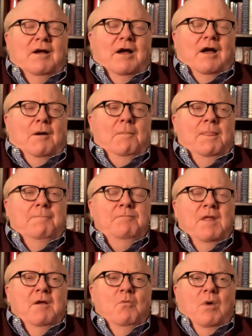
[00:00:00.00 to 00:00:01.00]
Um,
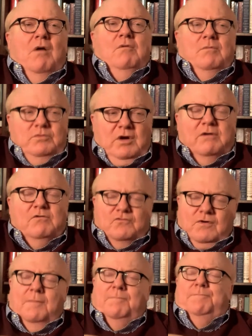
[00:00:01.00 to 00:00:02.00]
well,
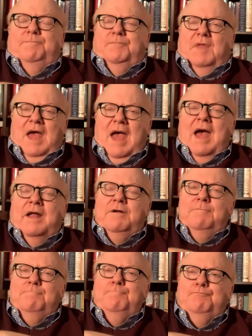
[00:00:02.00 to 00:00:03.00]
Donald Trump had
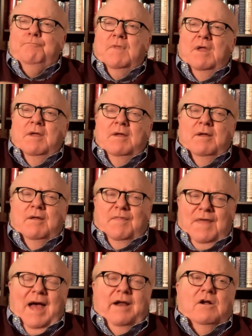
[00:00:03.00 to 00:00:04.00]

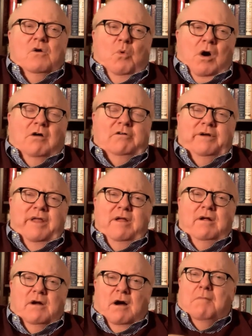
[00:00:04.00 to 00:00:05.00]
that
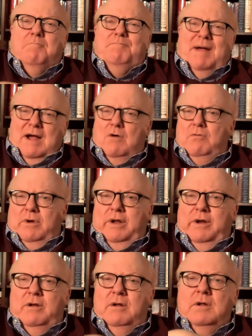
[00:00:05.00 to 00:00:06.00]
quality compounded.
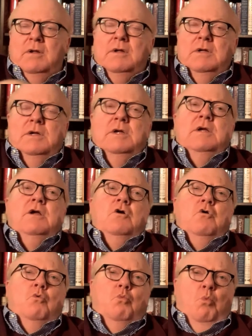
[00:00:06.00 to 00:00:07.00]

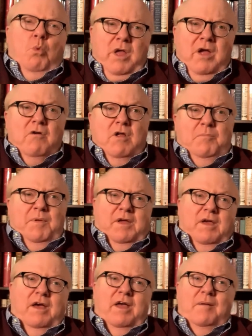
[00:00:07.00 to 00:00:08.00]
Where it
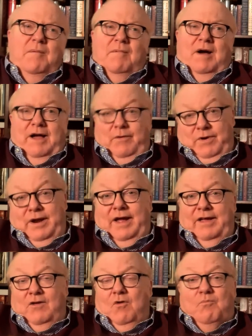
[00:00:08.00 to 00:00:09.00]
became, I would
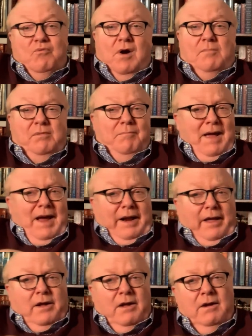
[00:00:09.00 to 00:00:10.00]
argue,
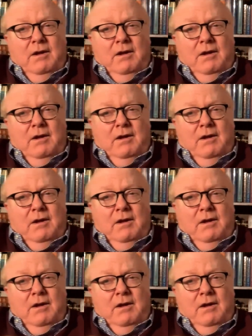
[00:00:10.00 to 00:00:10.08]
problematic